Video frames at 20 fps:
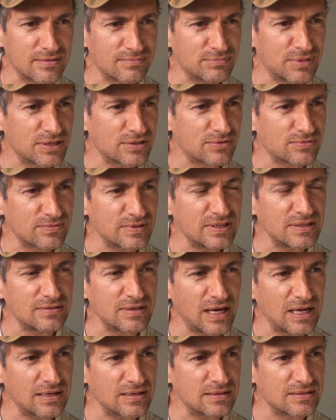but to
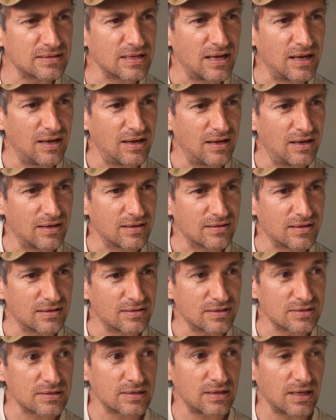realize that
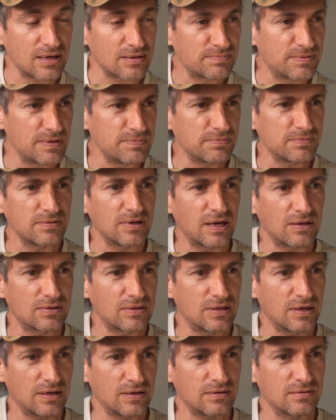there's a lot of people
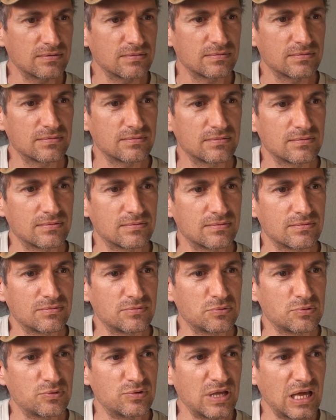out there
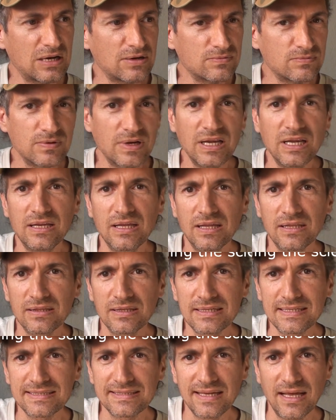that are reading
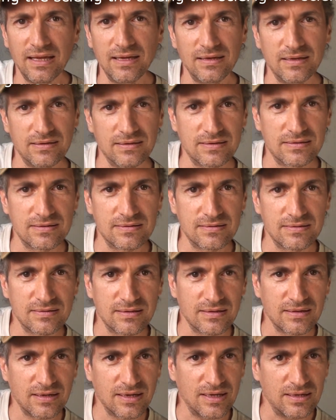the science
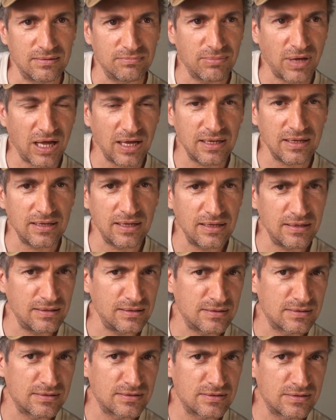and buying
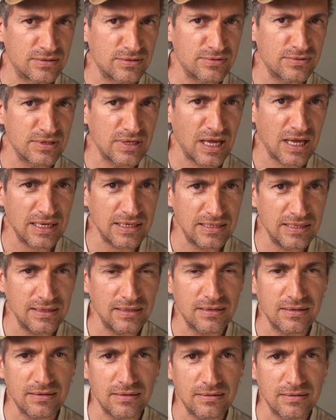into the
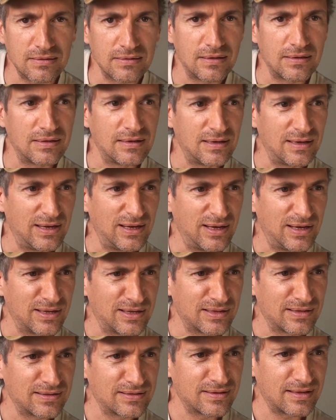idea
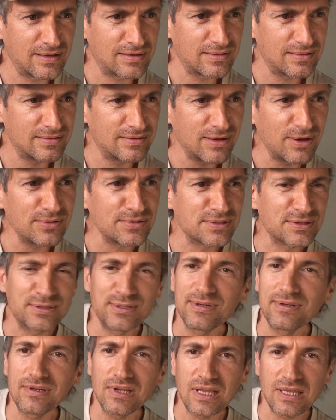that ketosis
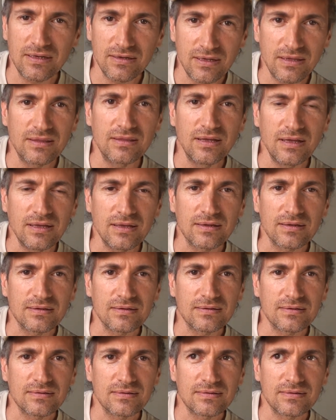is a good thing.
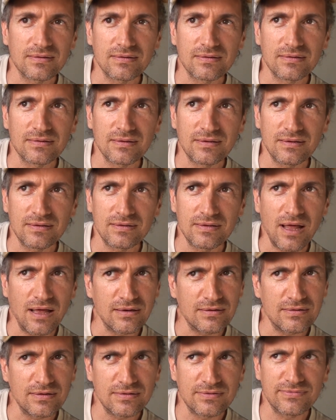It's
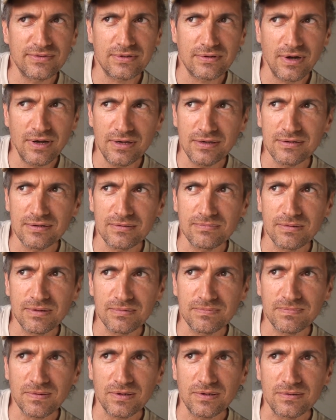not just for crazy
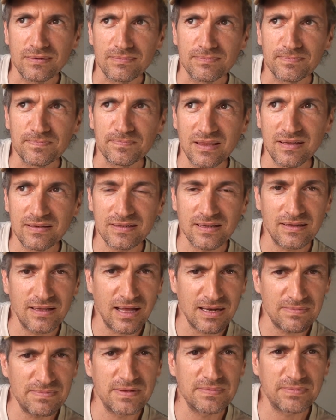people. There's a
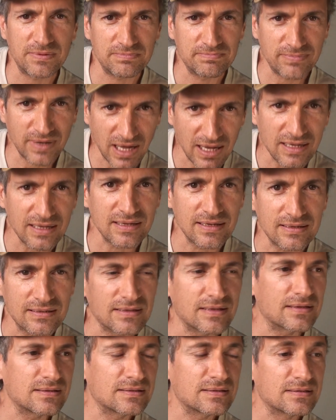lot of people buying
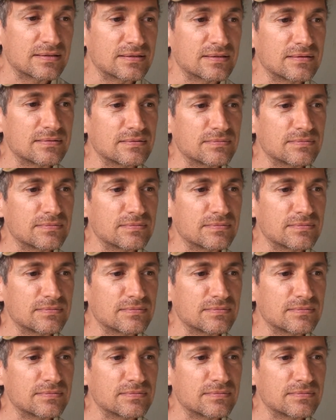this.